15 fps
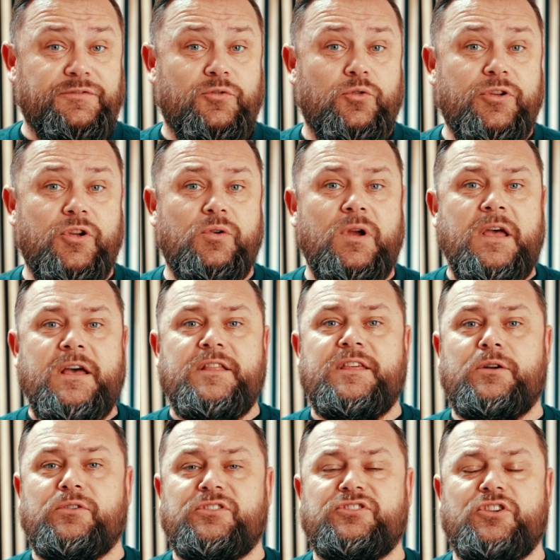for you.
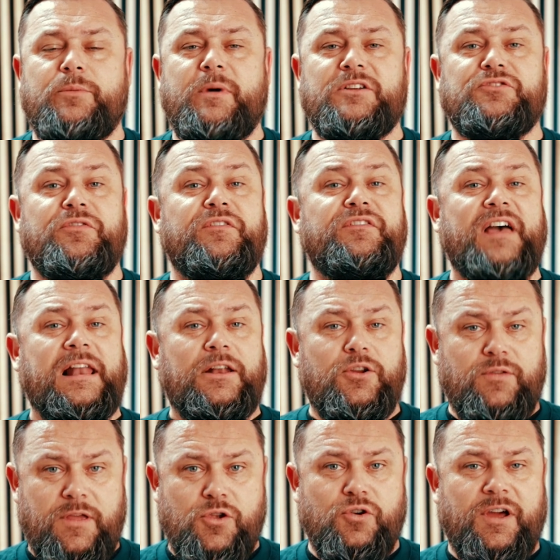There is so much
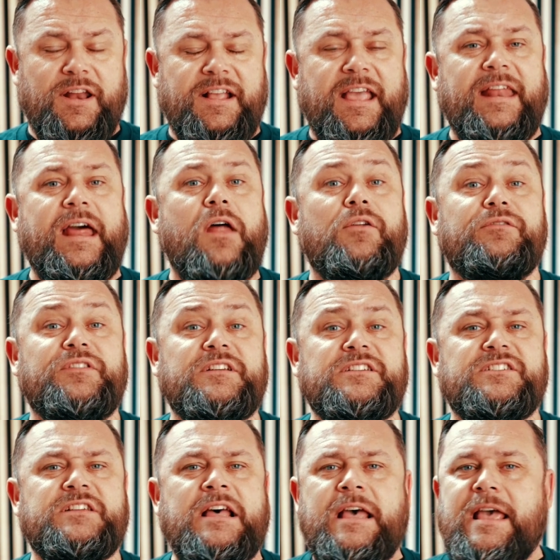value that you're going to get out of
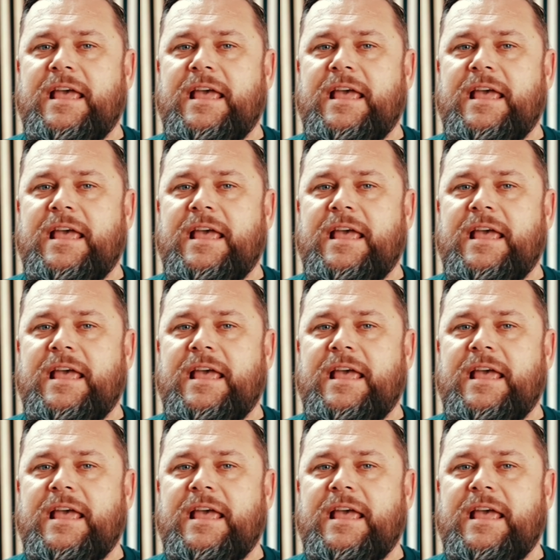this.